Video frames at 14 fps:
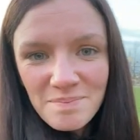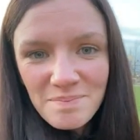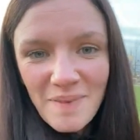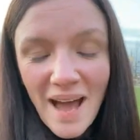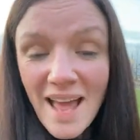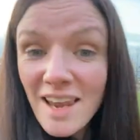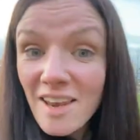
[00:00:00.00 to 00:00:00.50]

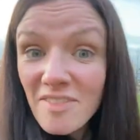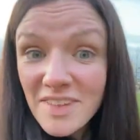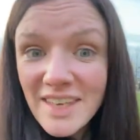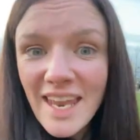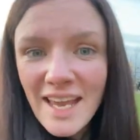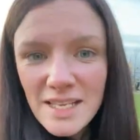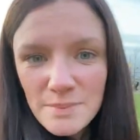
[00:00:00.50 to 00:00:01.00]
But I love the
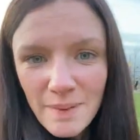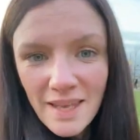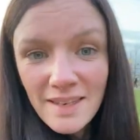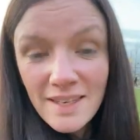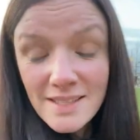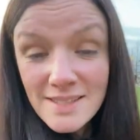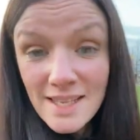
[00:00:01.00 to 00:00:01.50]
next bit,
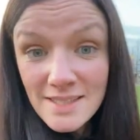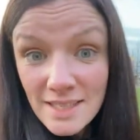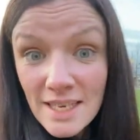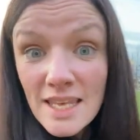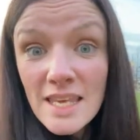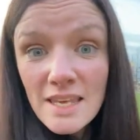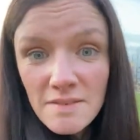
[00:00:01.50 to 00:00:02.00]
and it says,
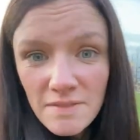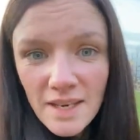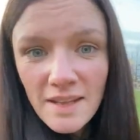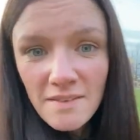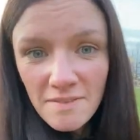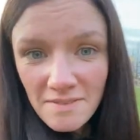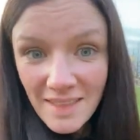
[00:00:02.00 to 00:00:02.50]
and even
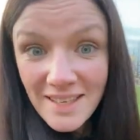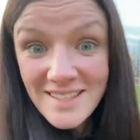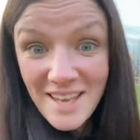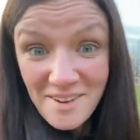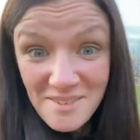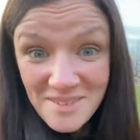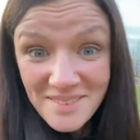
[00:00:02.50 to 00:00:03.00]
if they
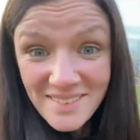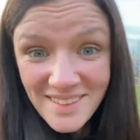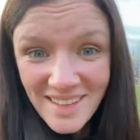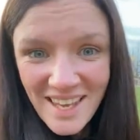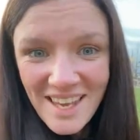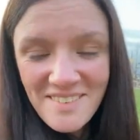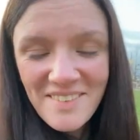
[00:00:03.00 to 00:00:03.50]
don't,
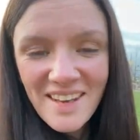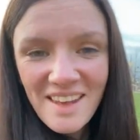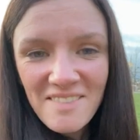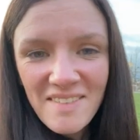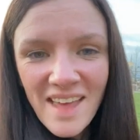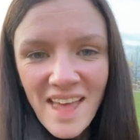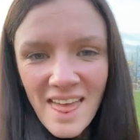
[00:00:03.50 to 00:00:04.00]
even
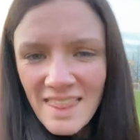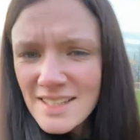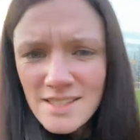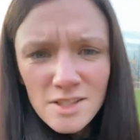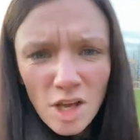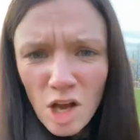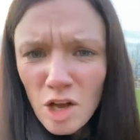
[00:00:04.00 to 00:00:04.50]
if
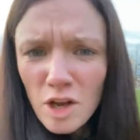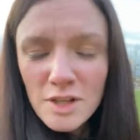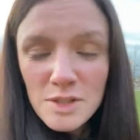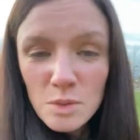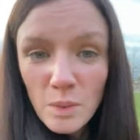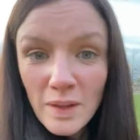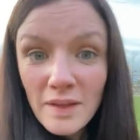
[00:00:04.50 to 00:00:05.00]
it's not
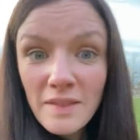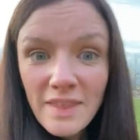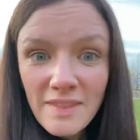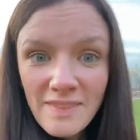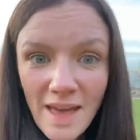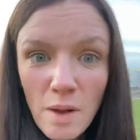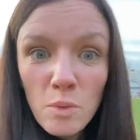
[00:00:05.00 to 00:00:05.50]
God's will
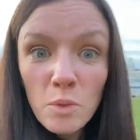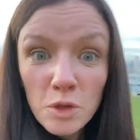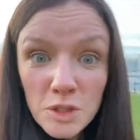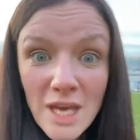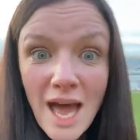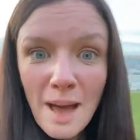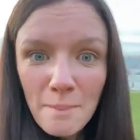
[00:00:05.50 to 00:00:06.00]
that
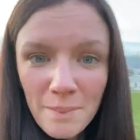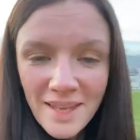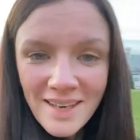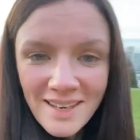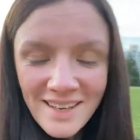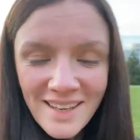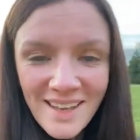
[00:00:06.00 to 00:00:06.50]
would
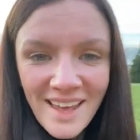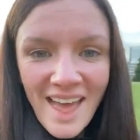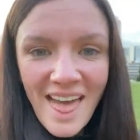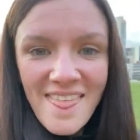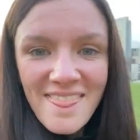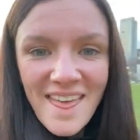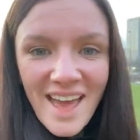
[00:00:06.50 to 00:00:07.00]
happen,
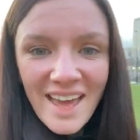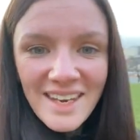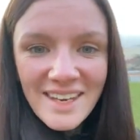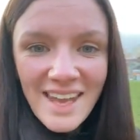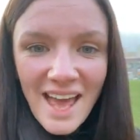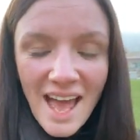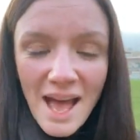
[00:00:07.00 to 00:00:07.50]

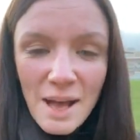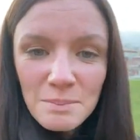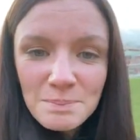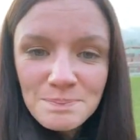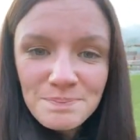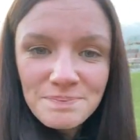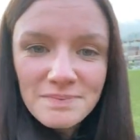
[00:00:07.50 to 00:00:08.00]
then
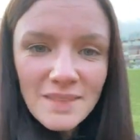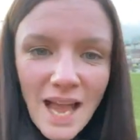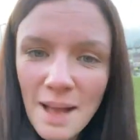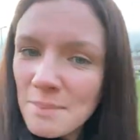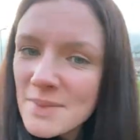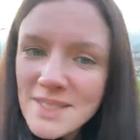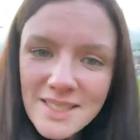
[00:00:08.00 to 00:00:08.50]

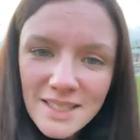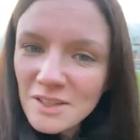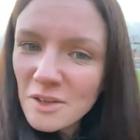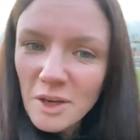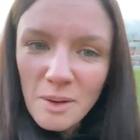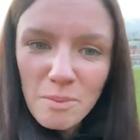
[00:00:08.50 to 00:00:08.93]
I'm still going